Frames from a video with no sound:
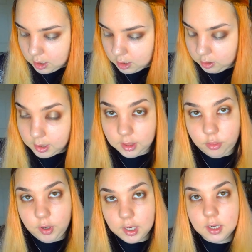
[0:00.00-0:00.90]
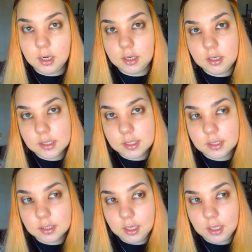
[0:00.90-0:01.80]
You get 3
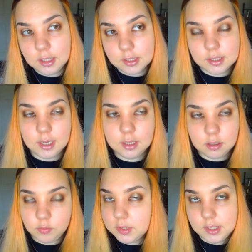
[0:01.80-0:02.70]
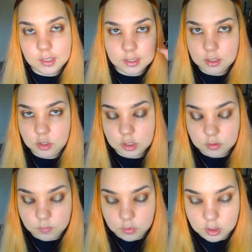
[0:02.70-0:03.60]
colors in the set. Obviously, this is
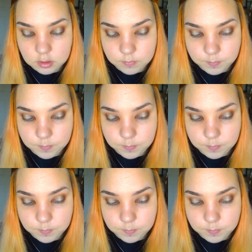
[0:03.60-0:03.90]
just one.